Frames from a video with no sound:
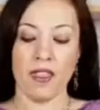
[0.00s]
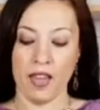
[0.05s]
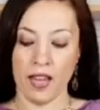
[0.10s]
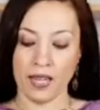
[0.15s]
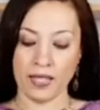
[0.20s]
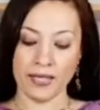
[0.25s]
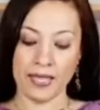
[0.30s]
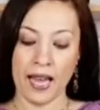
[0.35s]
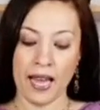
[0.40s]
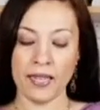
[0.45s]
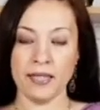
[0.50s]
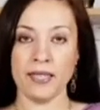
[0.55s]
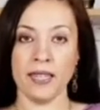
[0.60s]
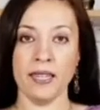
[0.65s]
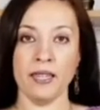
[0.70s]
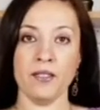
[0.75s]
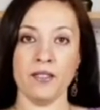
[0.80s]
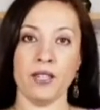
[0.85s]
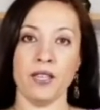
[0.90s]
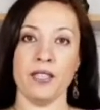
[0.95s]
exact
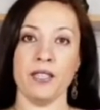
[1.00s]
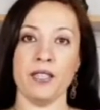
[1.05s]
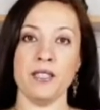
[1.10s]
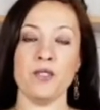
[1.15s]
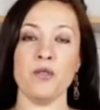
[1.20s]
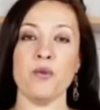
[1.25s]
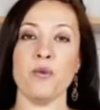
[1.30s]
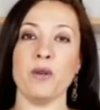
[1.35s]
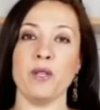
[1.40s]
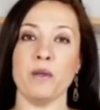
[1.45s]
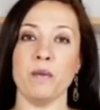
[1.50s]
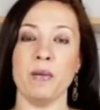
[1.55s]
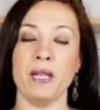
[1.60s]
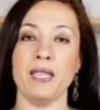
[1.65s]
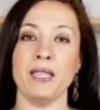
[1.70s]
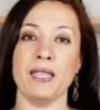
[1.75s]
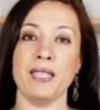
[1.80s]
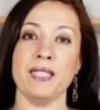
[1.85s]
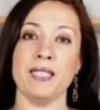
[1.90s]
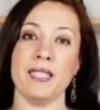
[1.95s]
ingredients will be
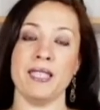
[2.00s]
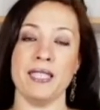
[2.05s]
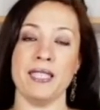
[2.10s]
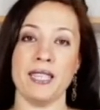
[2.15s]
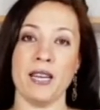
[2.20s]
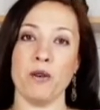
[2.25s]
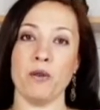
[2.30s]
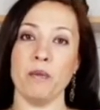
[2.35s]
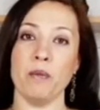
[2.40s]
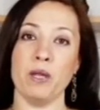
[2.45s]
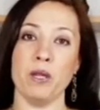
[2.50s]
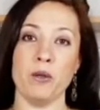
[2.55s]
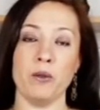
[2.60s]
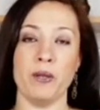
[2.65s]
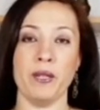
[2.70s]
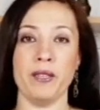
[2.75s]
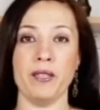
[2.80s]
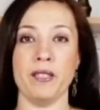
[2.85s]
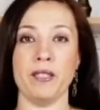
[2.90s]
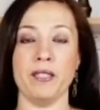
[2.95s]
listed down below
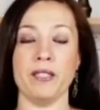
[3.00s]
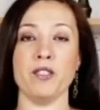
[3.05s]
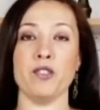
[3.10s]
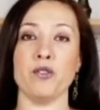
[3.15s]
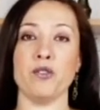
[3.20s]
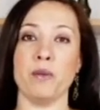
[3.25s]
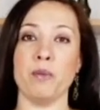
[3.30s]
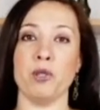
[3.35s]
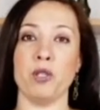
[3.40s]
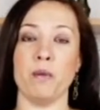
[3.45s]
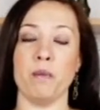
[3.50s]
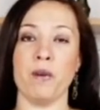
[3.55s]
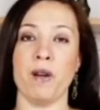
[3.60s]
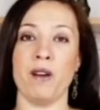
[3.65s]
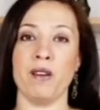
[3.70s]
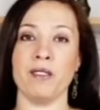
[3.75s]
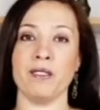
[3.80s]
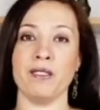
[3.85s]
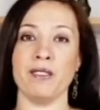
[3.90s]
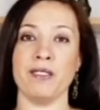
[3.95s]
in the description
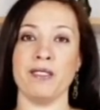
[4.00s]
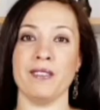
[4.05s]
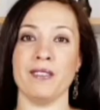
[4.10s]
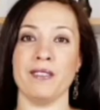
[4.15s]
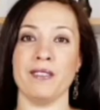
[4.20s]
box.